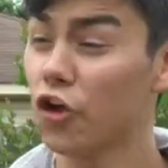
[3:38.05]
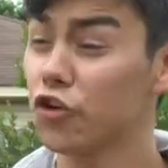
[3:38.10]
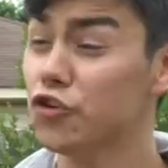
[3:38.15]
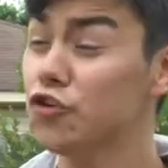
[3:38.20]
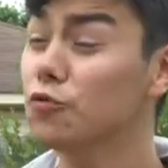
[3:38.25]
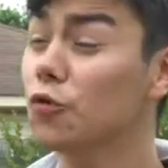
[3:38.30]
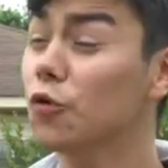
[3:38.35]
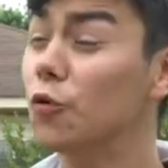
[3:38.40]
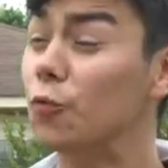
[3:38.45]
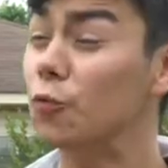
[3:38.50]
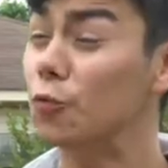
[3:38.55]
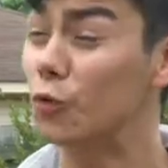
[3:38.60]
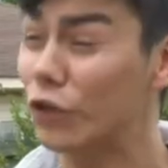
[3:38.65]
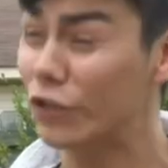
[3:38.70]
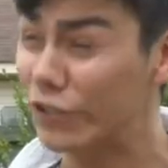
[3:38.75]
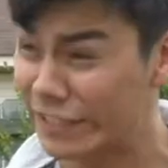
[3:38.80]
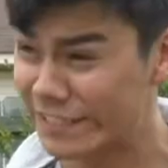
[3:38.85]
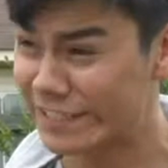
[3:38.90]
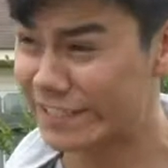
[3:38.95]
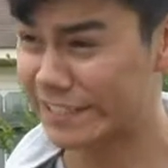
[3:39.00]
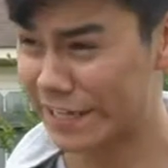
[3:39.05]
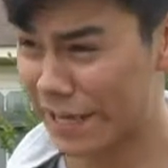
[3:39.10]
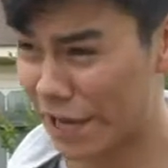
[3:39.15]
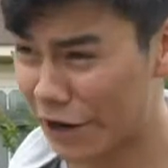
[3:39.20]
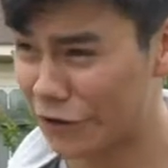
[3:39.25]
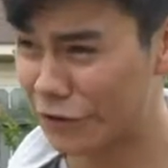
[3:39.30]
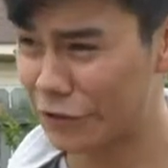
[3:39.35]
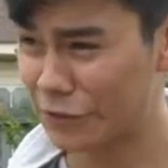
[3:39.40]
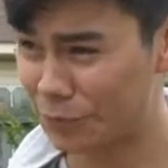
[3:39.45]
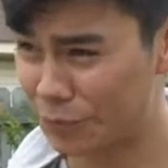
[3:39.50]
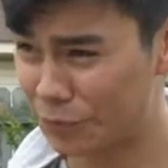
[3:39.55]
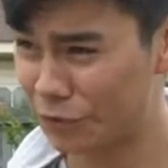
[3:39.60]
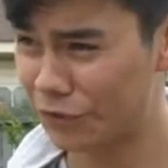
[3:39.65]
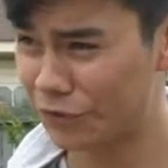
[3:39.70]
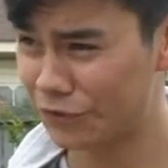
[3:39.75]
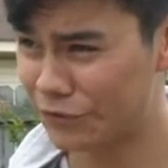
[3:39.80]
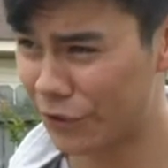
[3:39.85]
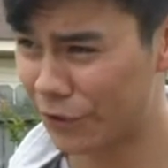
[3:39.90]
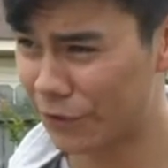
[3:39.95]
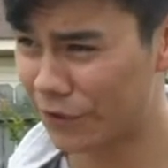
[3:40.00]
You were really scared in the pool,
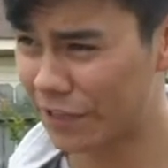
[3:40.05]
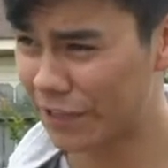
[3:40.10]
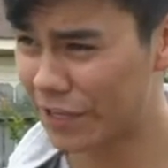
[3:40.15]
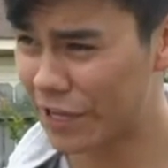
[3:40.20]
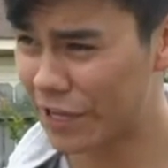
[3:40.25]
Tony.